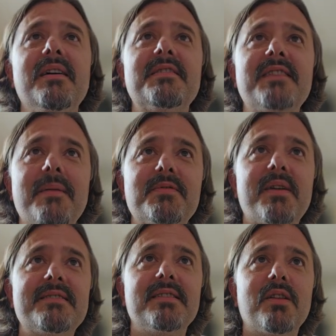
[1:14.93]
Samsung
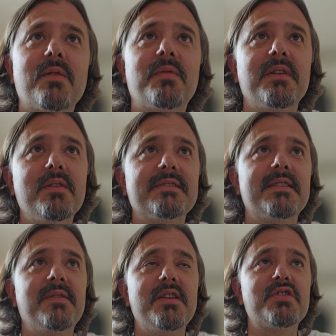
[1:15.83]
has a lot of
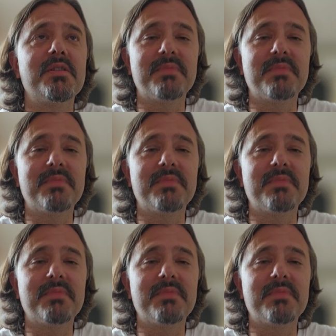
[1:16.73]
useless feature,